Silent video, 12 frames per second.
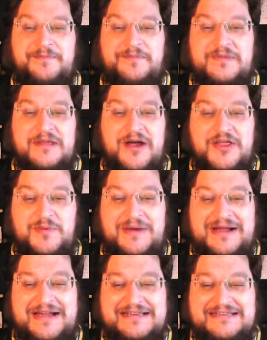
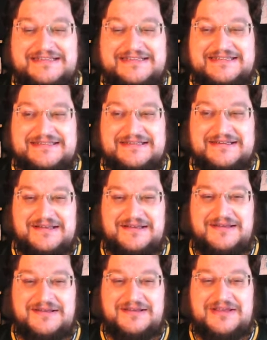Otherwise,
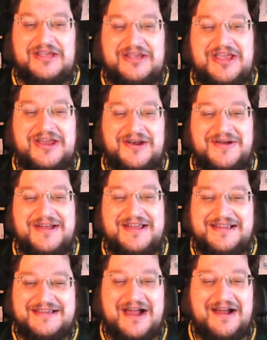you know,
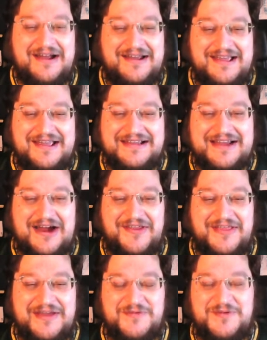
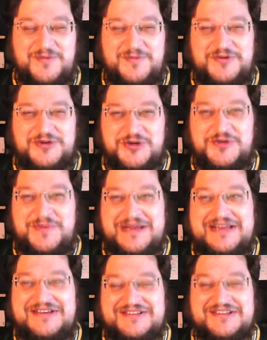Carthing should be
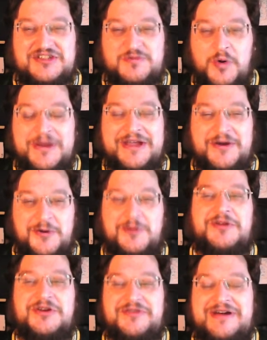just a smoking hole in
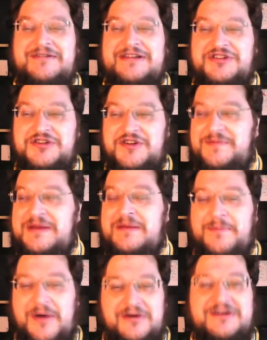the ground. It should have been
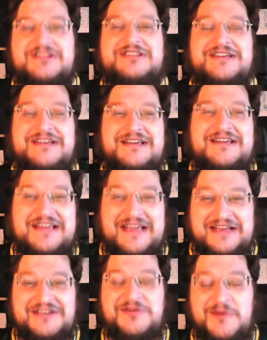pugged
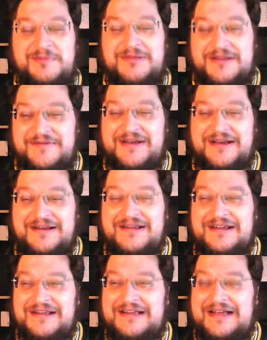into oblivion.
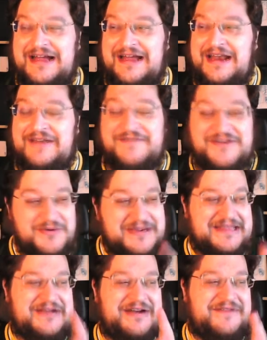And if you don't get
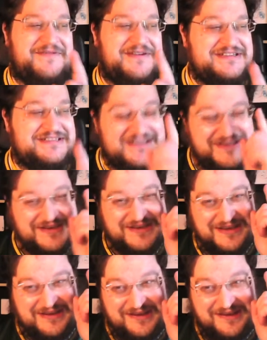that reference,
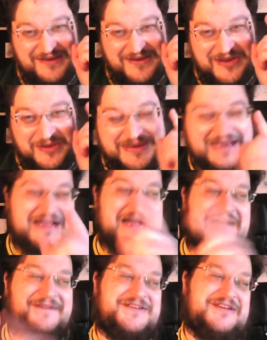you'll get it
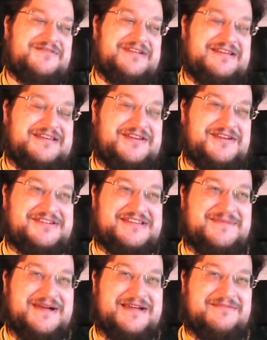after you see
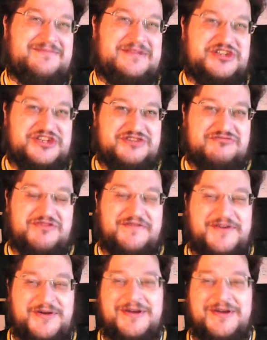my magician review.